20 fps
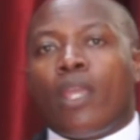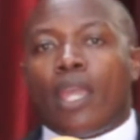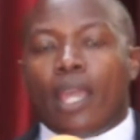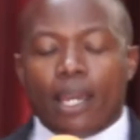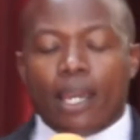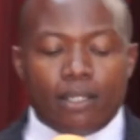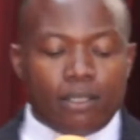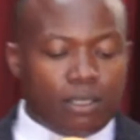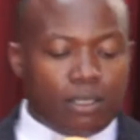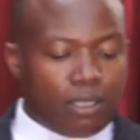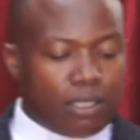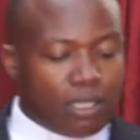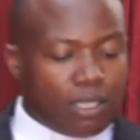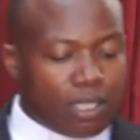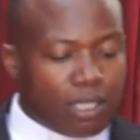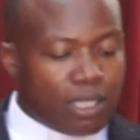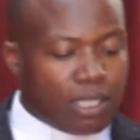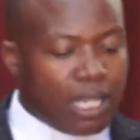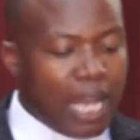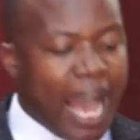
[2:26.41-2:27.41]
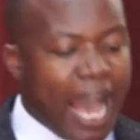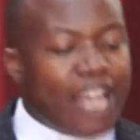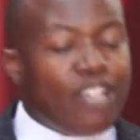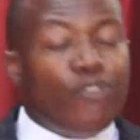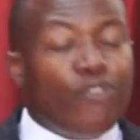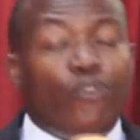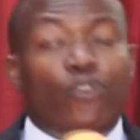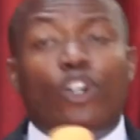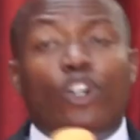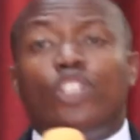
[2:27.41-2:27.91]
And
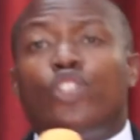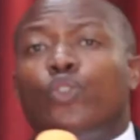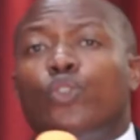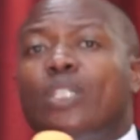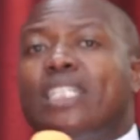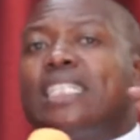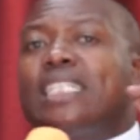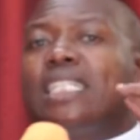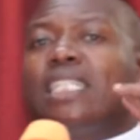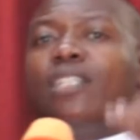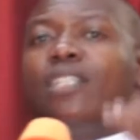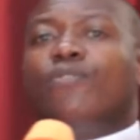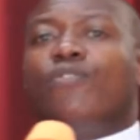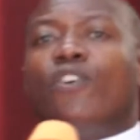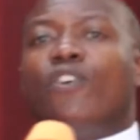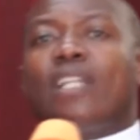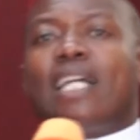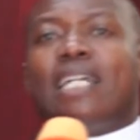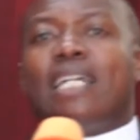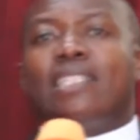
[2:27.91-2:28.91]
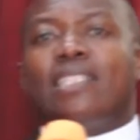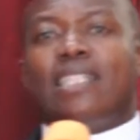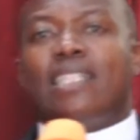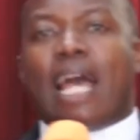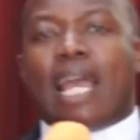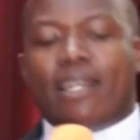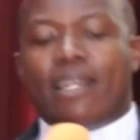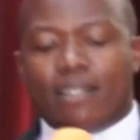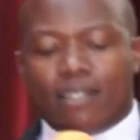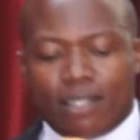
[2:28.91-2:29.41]
unfortunately for that
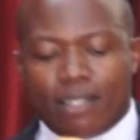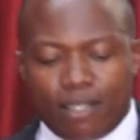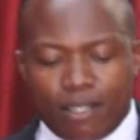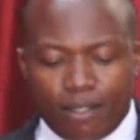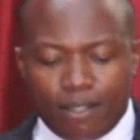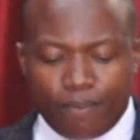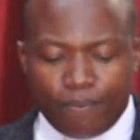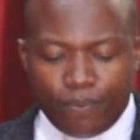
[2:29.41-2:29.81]
night,